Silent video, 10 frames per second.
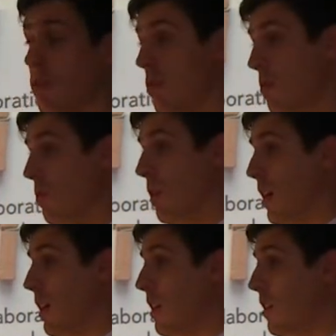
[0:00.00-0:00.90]
to make use
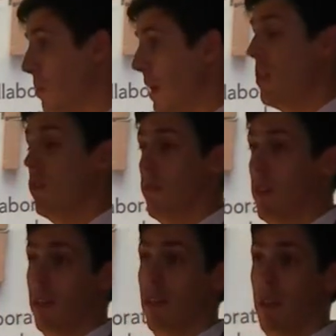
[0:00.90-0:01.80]
of this information
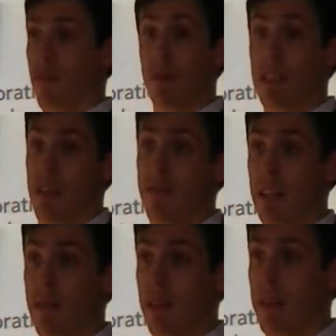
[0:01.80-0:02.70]
effectively.
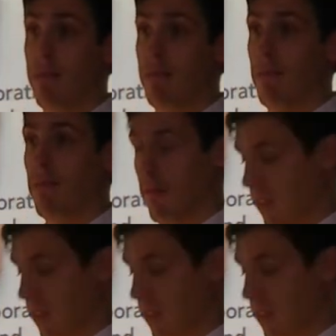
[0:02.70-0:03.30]
Thank you.